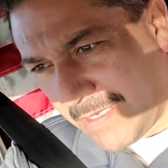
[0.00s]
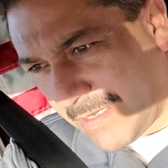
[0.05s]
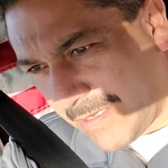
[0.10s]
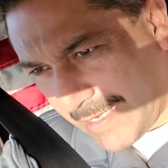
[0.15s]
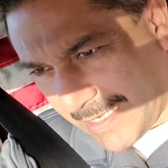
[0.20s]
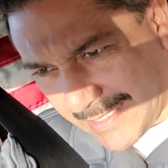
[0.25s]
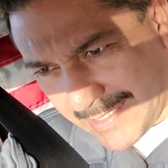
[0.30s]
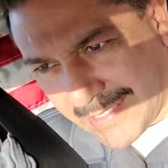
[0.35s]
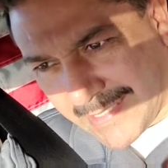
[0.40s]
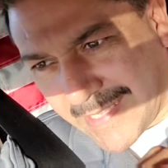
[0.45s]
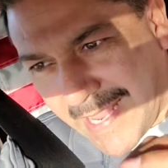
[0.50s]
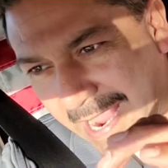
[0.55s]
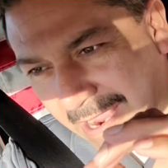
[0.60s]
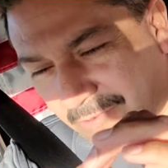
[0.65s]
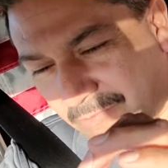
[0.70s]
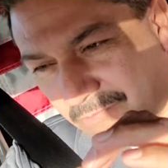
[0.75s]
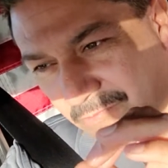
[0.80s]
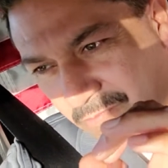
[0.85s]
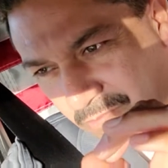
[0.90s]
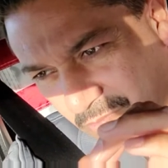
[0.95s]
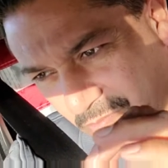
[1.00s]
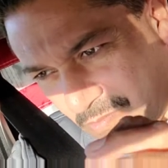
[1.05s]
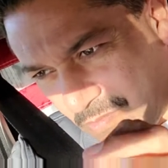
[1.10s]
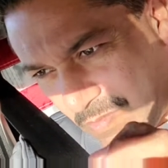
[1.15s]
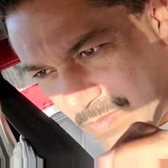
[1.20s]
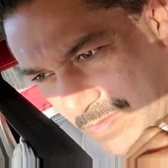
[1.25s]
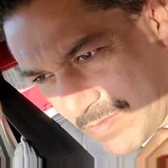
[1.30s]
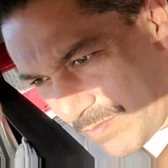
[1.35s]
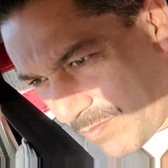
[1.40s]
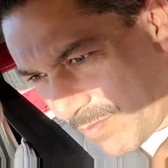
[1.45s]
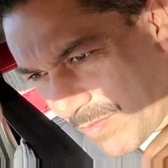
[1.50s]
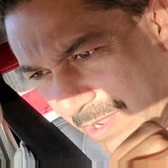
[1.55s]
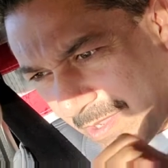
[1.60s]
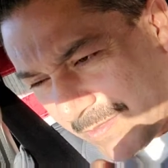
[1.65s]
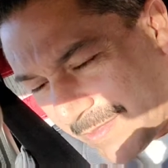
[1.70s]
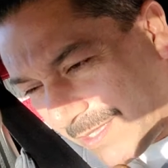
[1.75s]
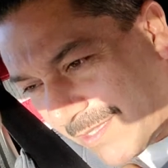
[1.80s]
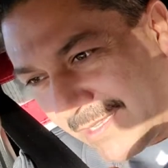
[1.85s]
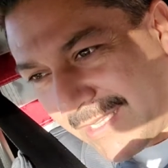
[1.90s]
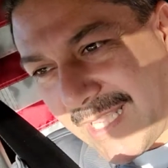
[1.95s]
it's that
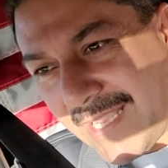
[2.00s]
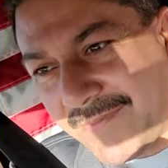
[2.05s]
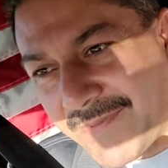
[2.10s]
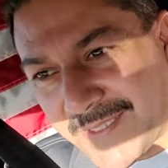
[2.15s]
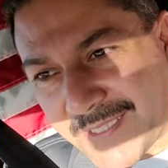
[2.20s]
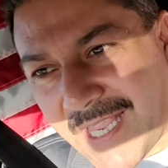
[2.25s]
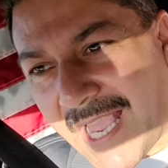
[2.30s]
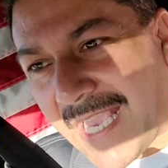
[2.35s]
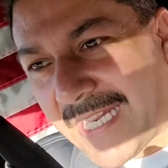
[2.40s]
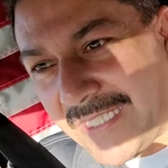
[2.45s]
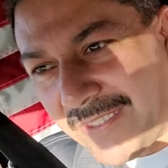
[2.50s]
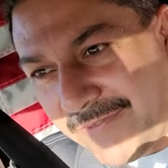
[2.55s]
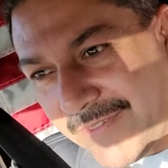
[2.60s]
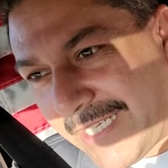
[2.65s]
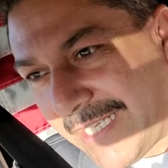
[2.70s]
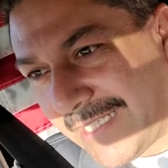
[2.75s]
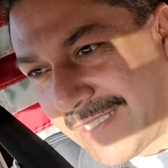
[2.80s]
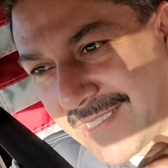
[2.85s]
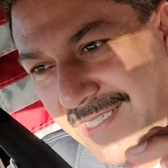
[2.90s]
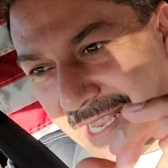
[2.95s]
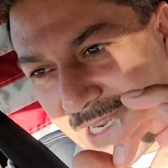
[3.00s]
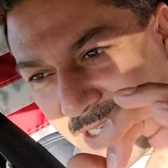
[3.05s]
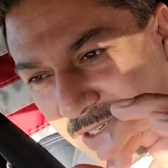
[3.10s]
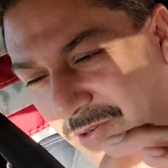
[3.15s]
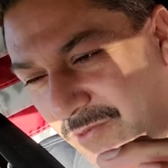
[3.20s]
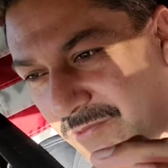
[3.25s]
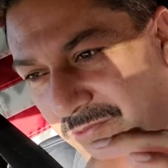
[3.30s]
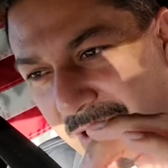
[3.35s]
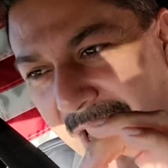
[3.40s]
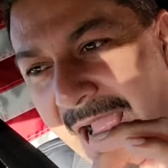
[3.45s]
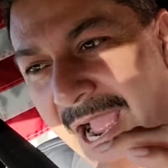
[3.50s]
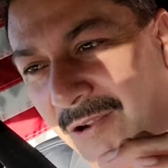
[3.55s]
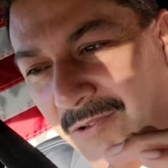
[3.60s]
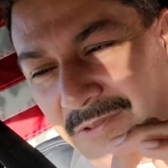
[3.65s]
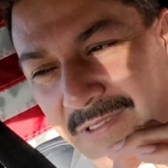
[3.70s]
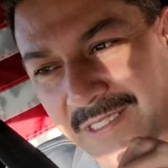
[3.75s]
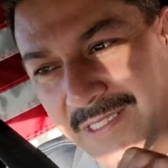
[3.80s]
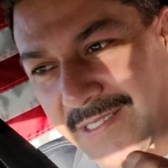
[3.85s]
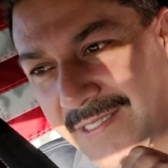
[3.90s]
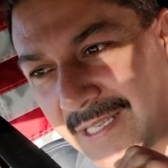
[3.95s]
on the left side of it, it's like a
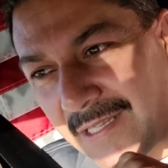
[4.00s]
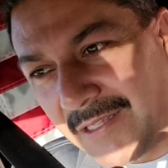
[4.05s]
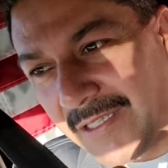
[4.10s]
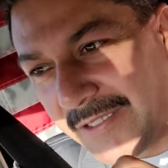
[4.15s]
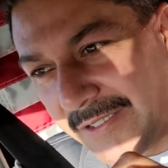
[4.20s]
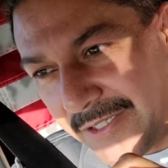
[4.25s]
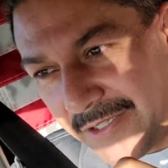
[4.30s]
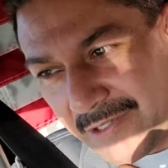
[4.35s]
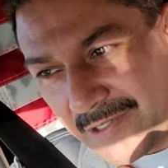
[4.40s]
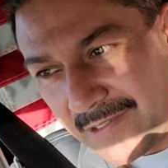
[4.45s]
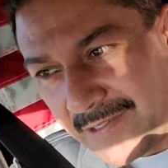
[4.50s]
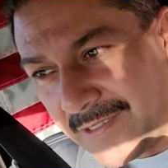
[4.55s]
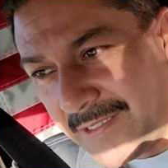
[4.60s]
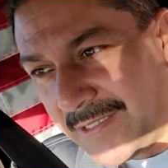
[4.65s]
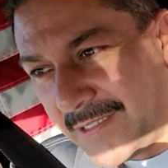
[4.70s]
round cylinder,